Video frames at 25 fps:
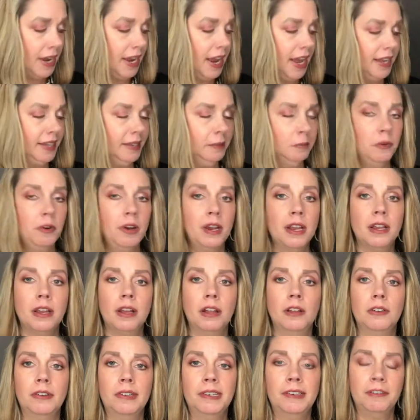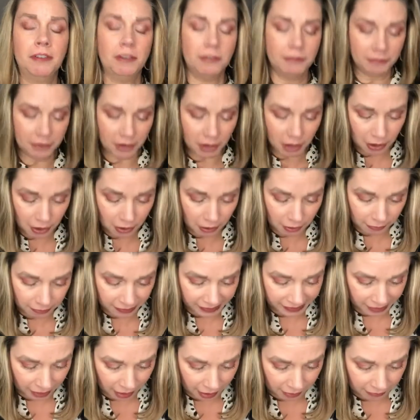Had some great colors for fall,
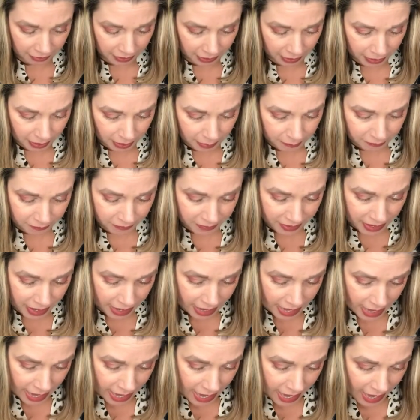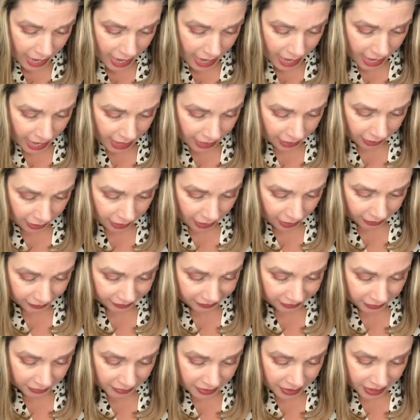soft and comfy, and the cost
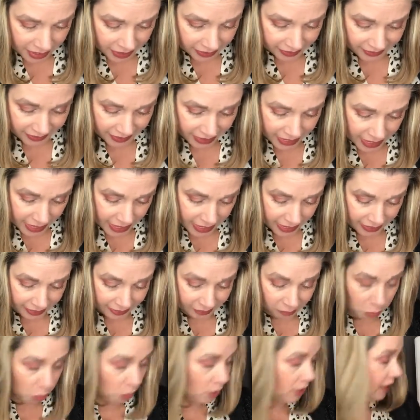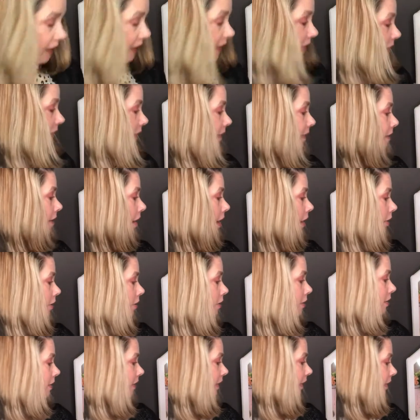of this is
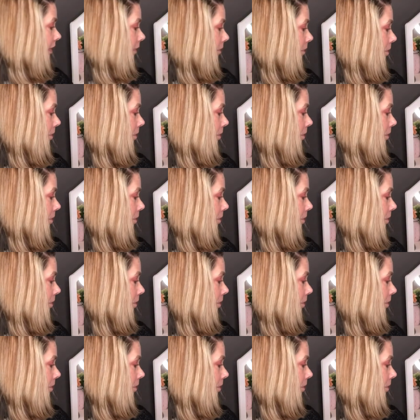$26.